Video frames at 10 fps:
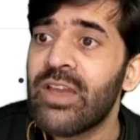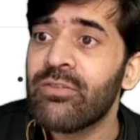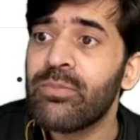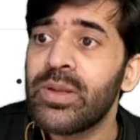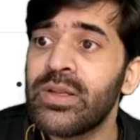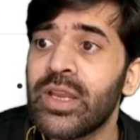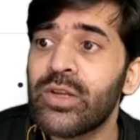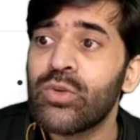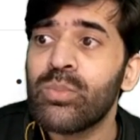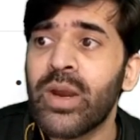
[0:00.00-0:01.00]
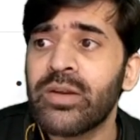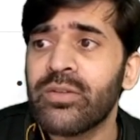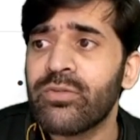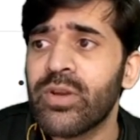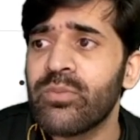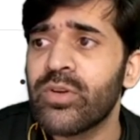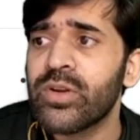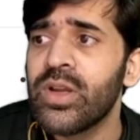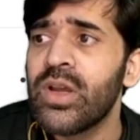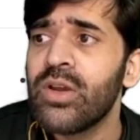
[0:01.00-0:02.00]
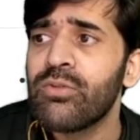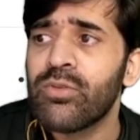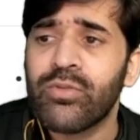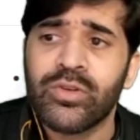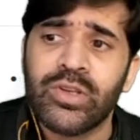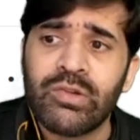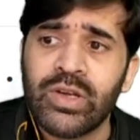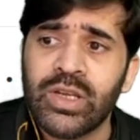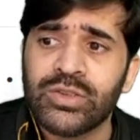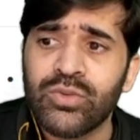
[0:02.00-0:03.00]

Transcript: have been linked to MITRE framework for further reading.